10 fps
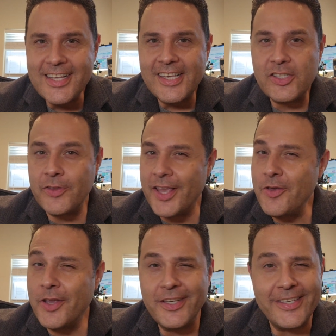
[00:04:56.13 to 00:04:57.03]
so that you
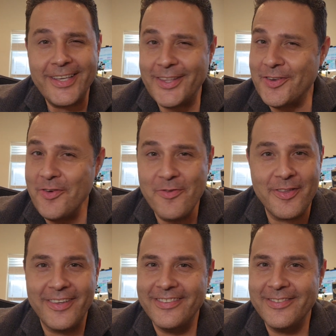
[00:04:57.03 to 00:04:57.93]
can just get the
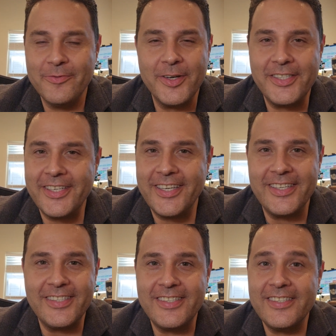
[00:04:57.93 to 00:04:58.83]
truth, which
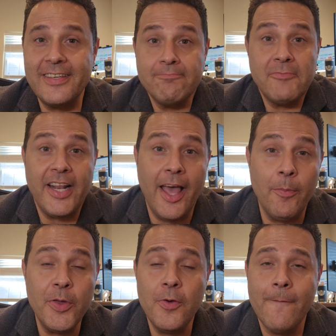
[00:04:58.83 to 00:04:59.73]
is, can I
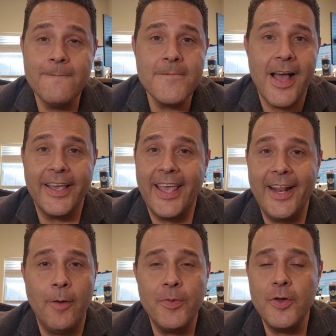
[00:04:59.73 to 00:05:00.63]
help you? I can't
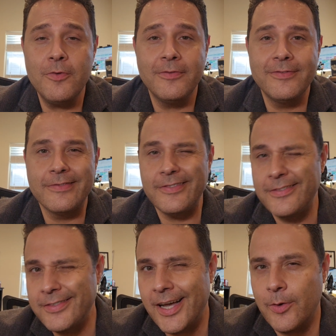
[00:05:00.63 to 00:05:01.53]
help you.
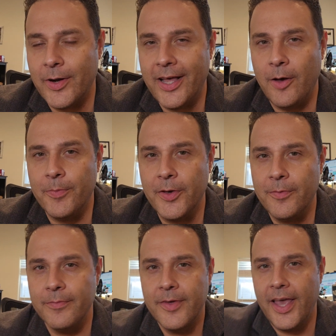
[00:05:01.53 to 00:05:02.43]
I don't want to help you.
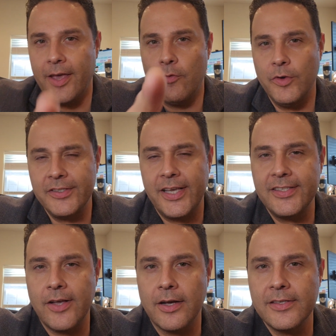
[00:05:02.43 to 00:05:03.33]
Hey, real sales
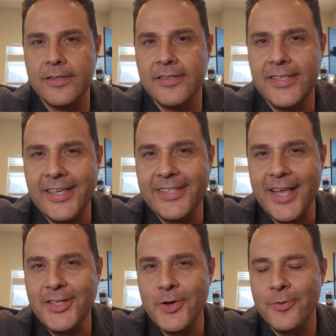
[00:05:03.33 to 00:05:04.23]
talk.
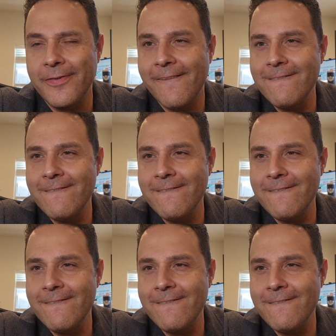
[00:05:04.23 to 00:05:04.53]
Stay tuned.